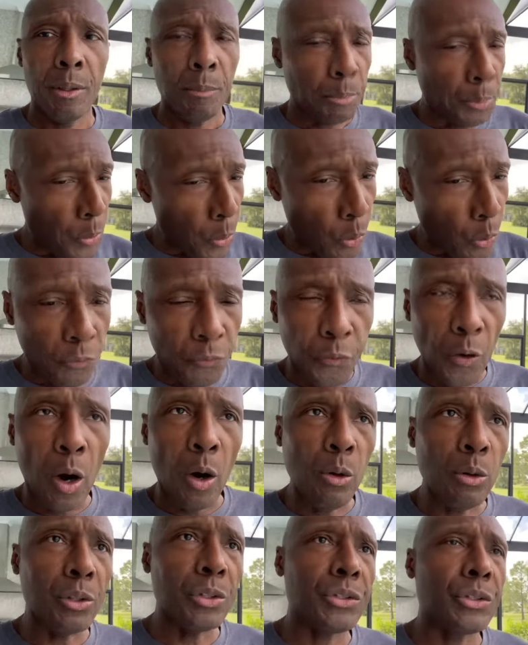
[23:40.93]
Poor
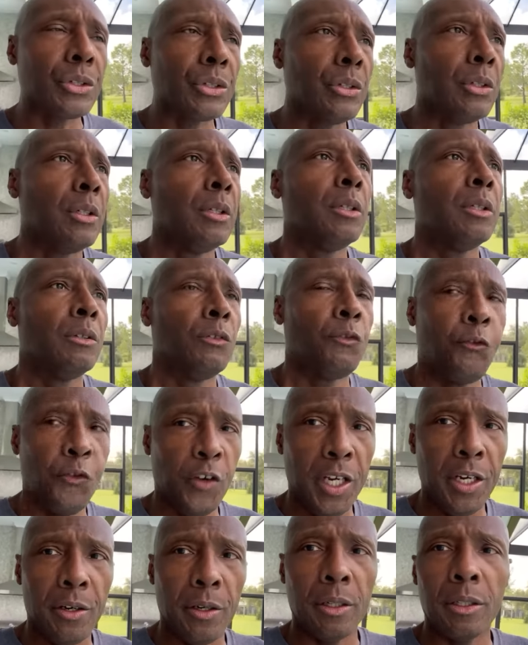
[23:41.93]
folks,
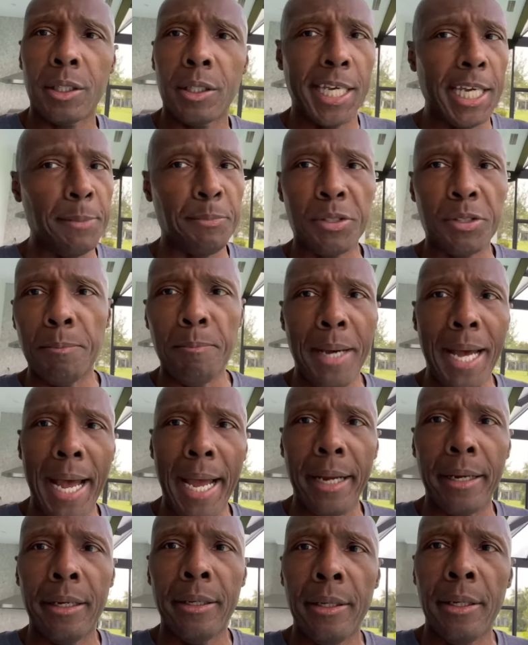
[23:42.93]
fear keeps them back.